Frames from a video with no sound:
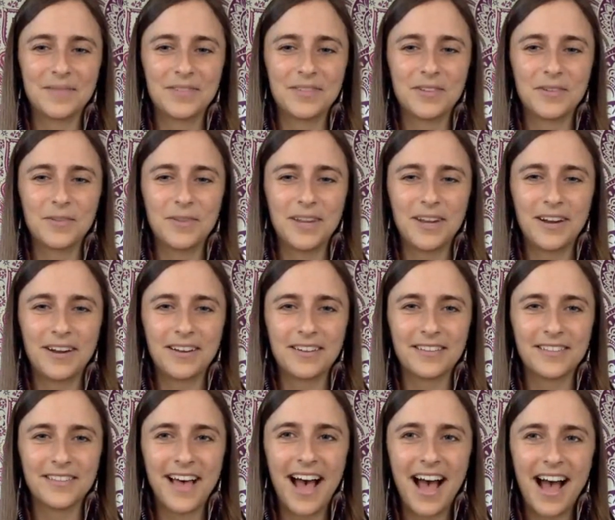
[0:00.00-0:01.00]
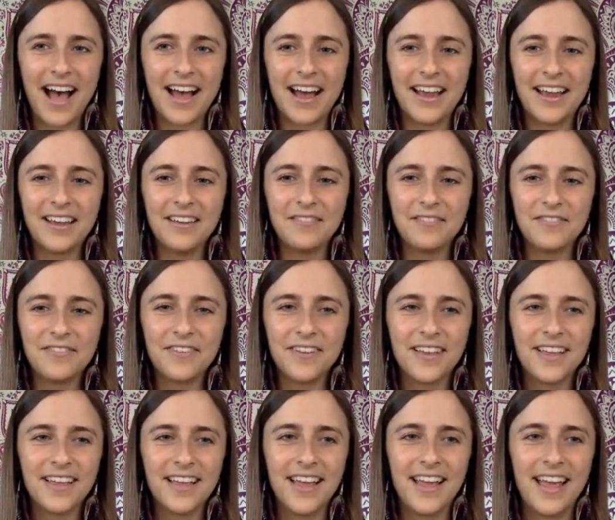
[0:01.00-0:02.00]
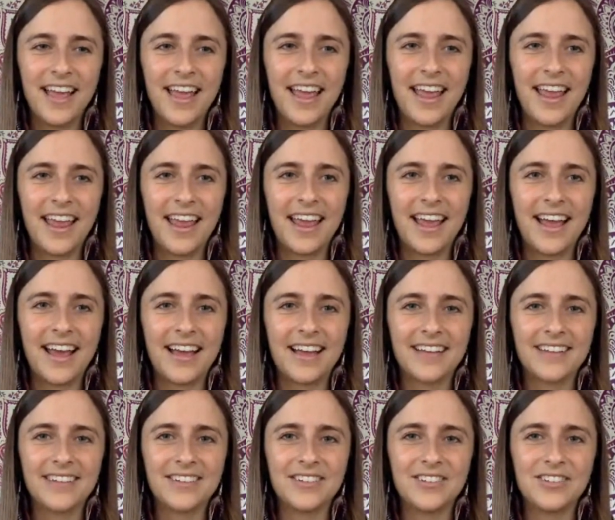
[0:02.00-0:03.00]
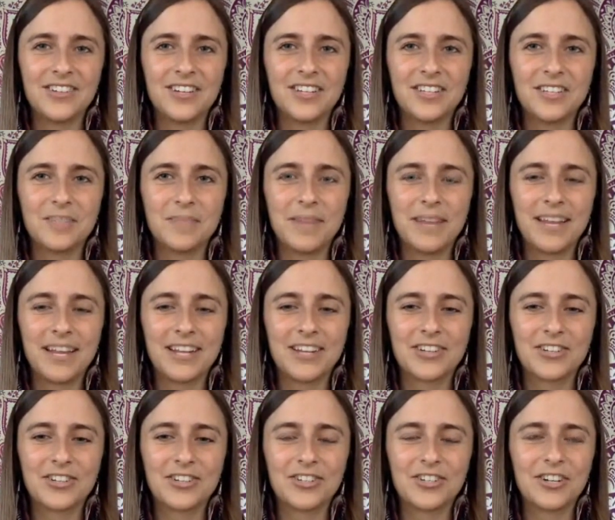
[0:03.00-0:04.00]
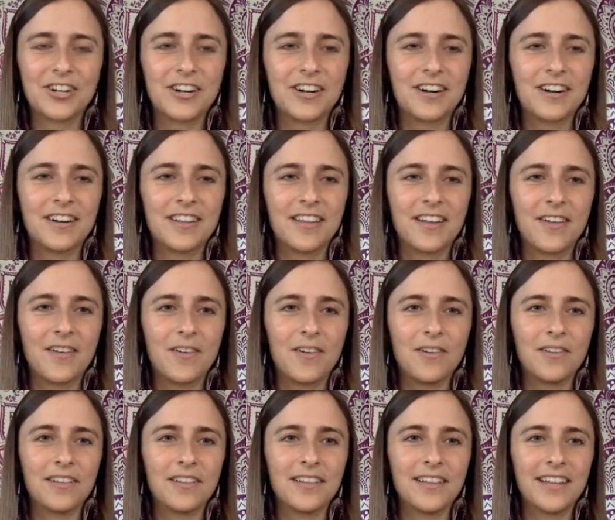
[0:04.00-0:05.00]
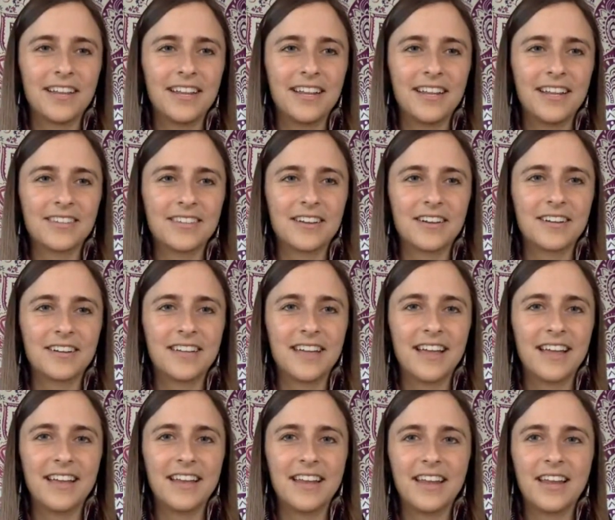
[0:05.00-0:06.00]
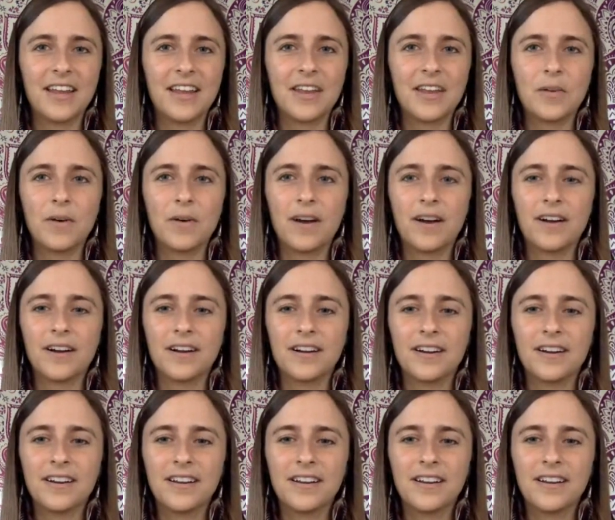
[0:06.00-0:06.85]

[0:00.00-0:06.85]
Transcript: So we are live and just making sure that all the ladies are attending who are